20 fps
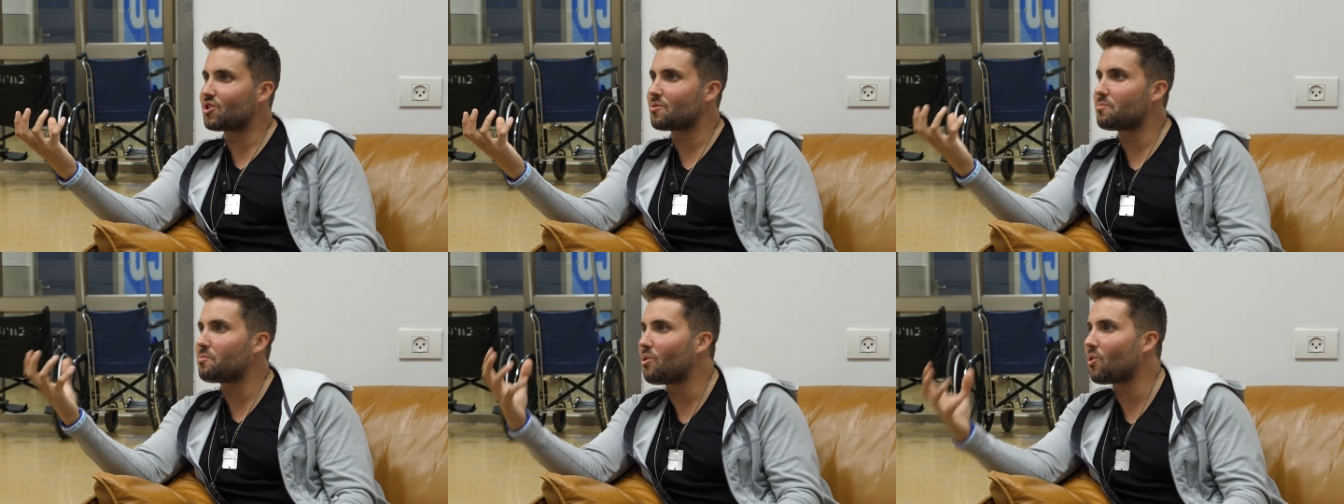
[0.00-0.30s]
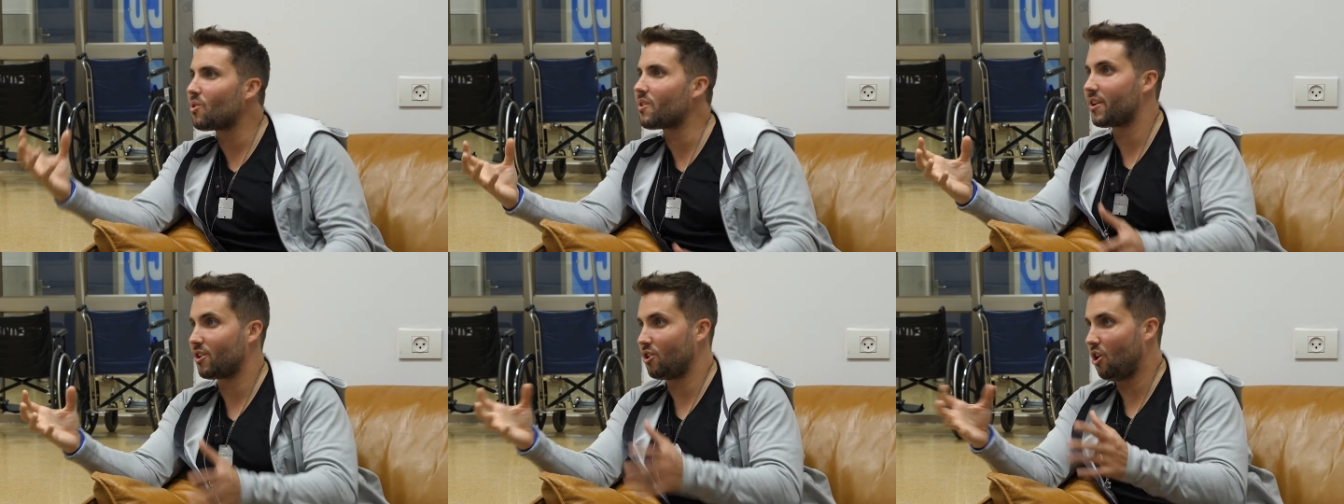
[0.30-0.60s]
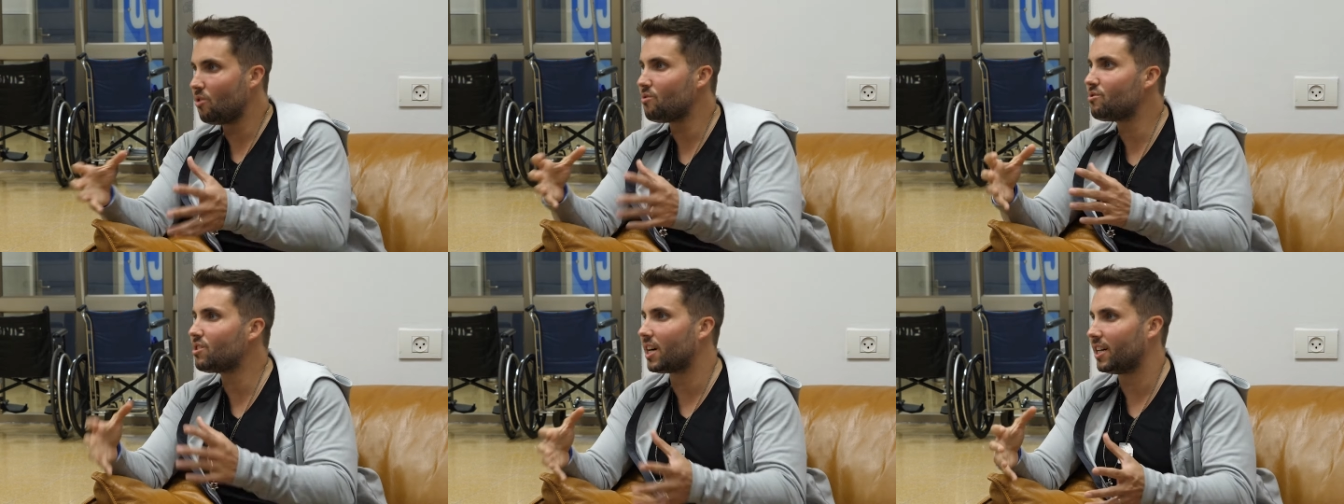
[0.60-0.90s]
support their
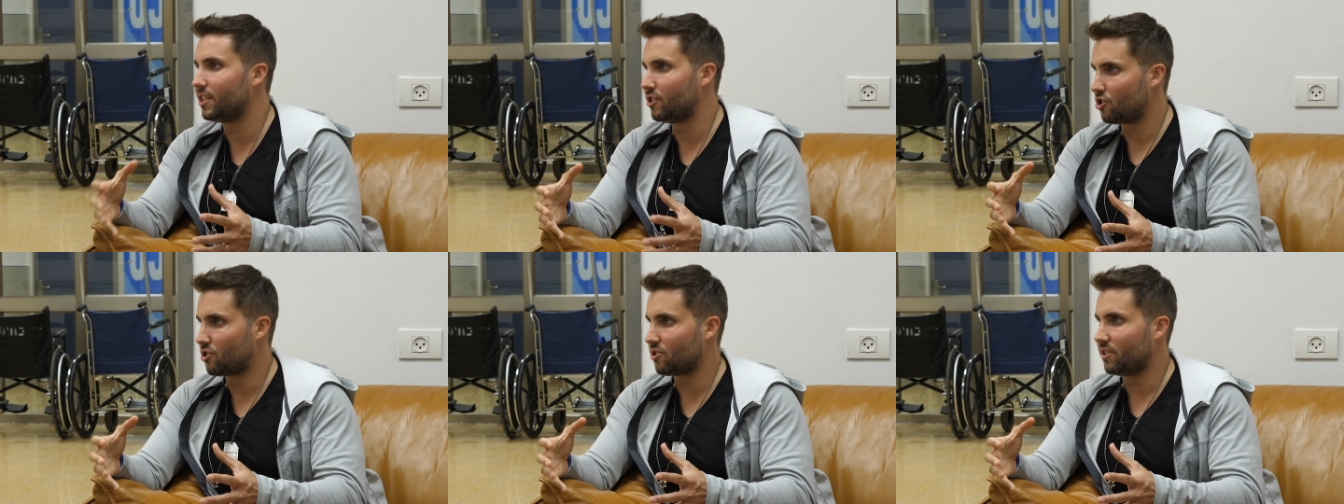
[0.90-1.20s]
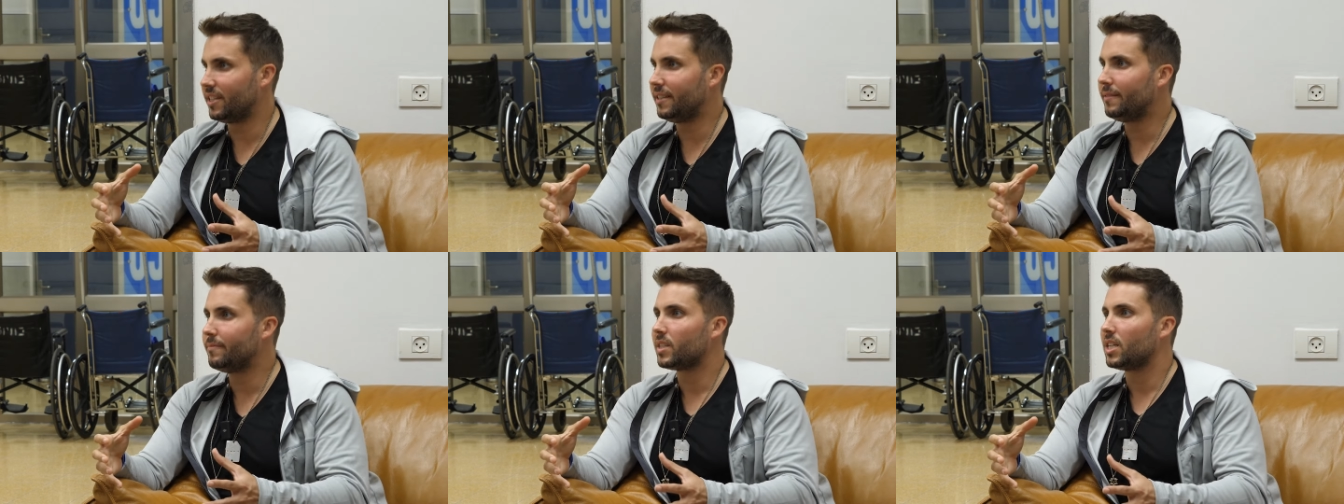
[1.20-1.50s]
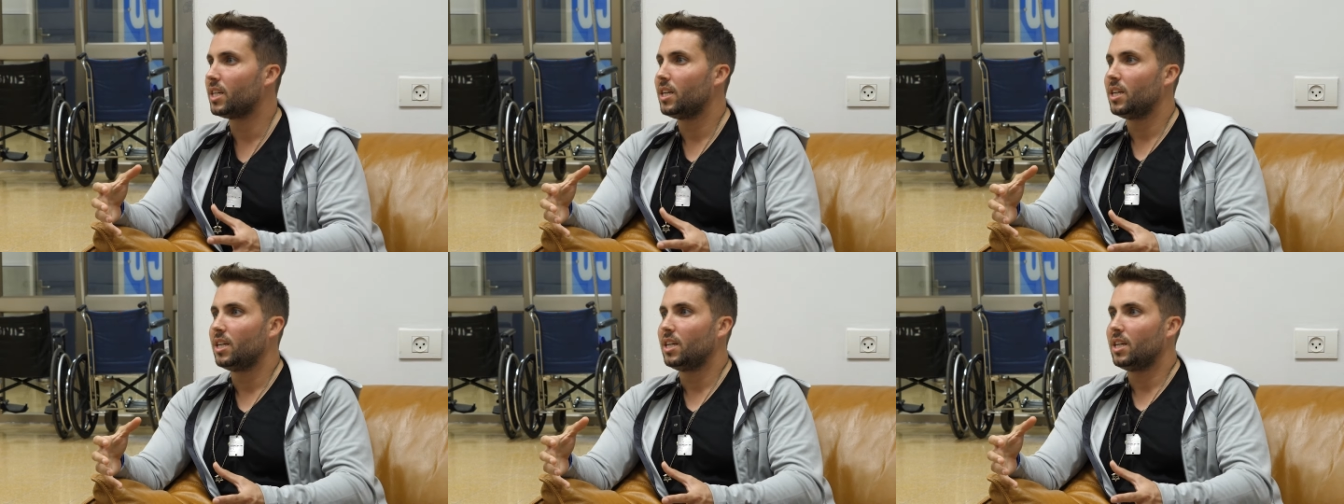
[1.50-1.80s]
own country
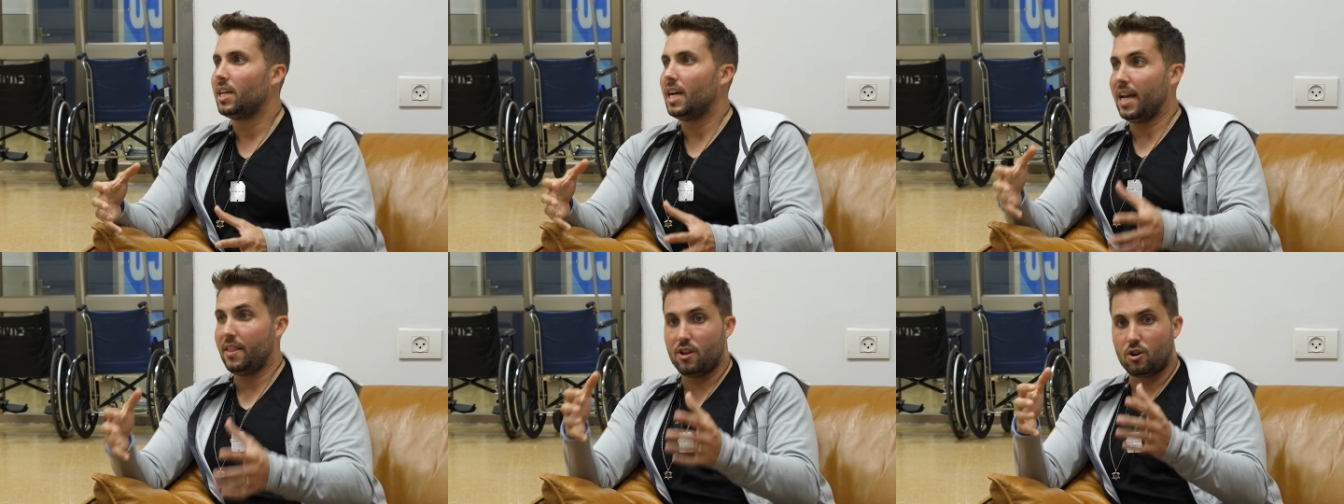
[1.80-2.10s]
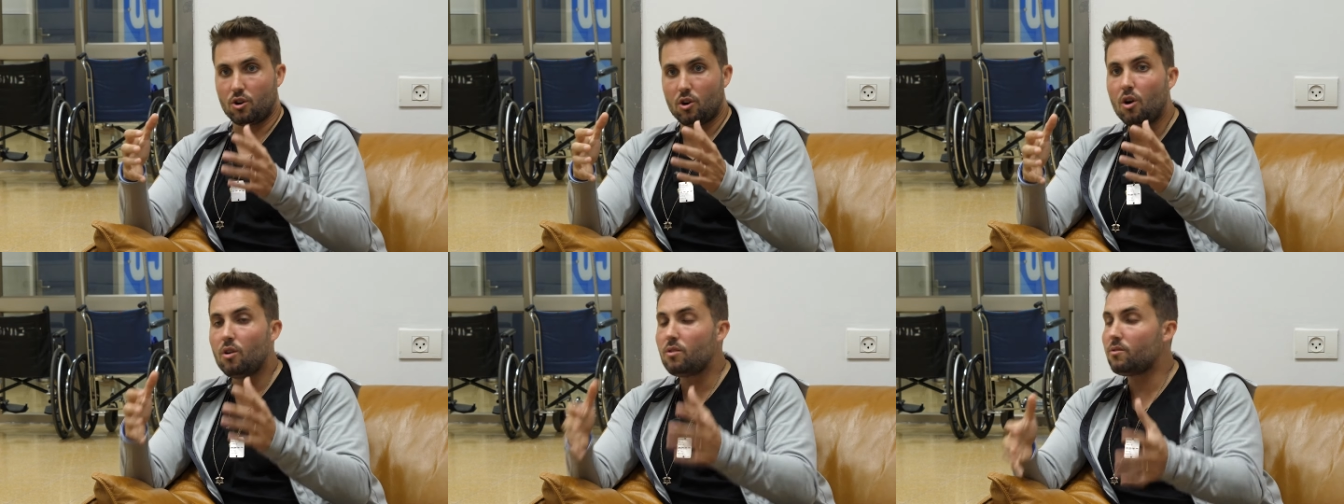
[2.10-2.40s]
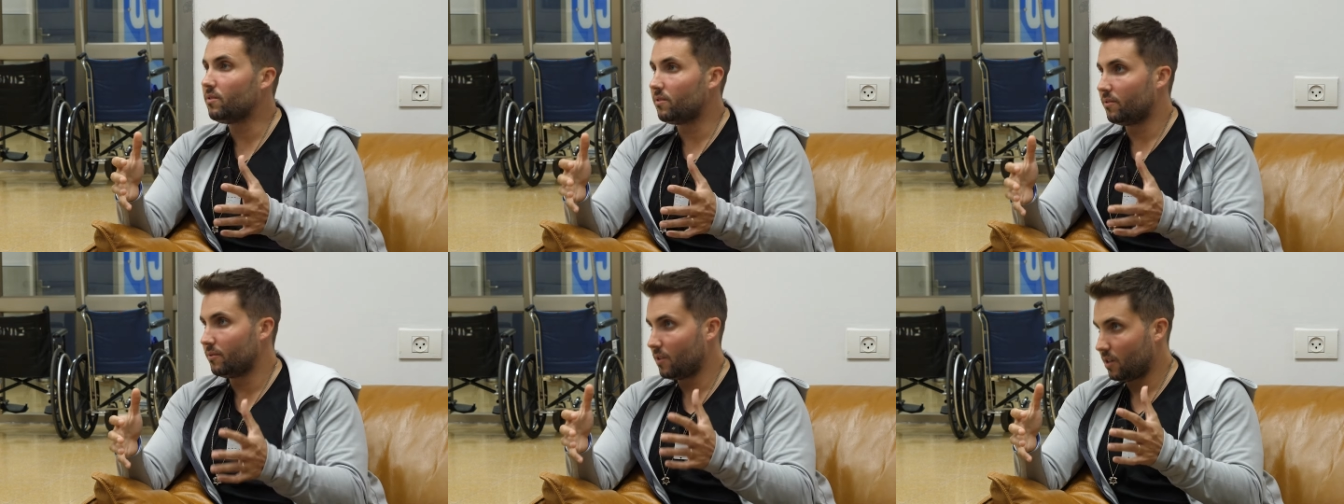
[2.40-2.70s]
and their
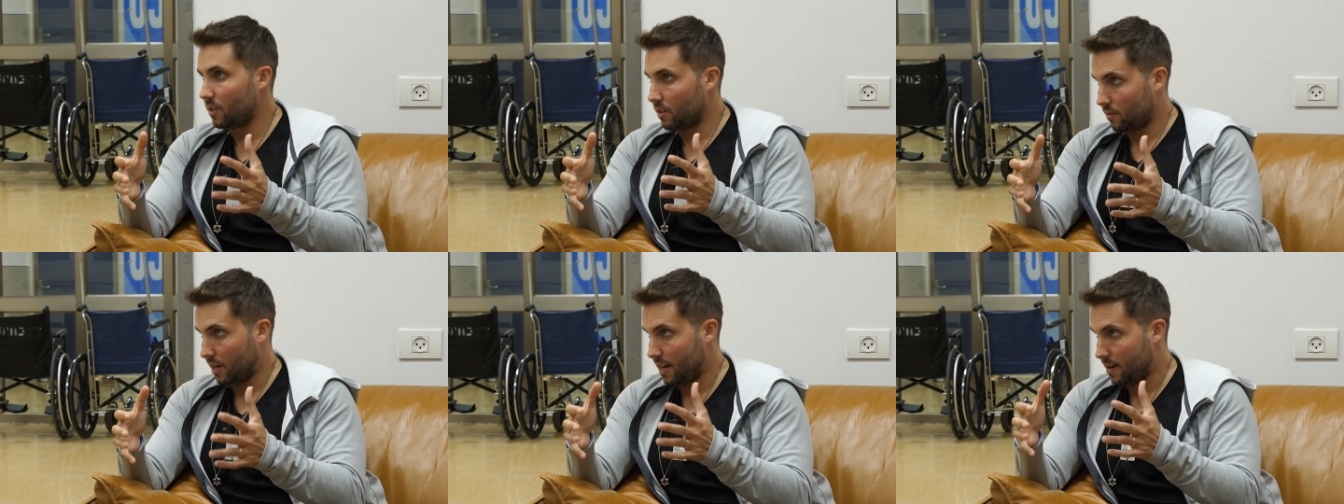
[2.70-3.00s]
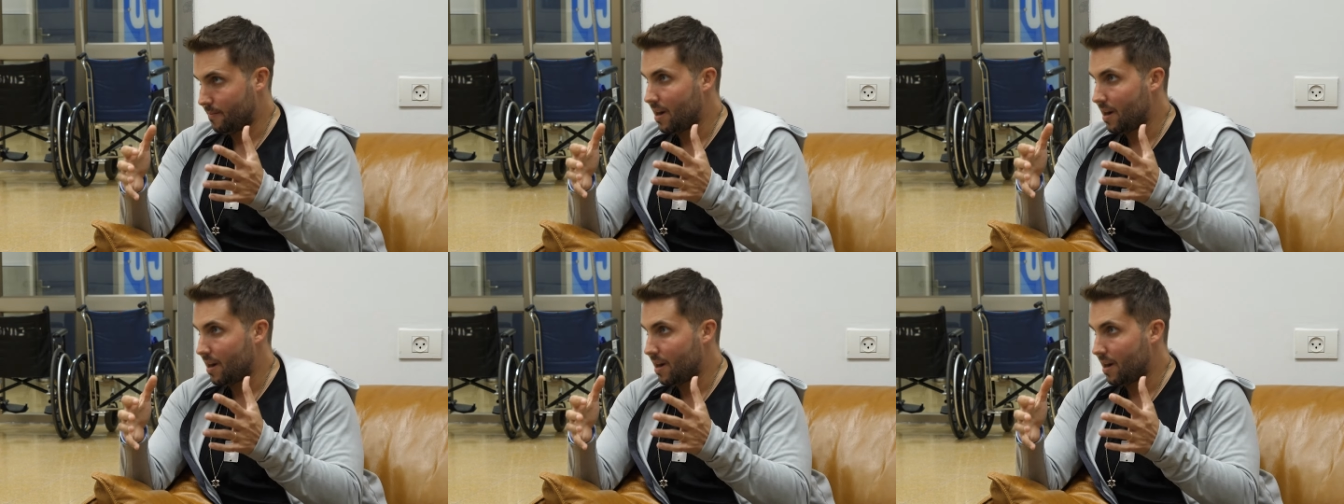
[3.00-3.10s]
own right,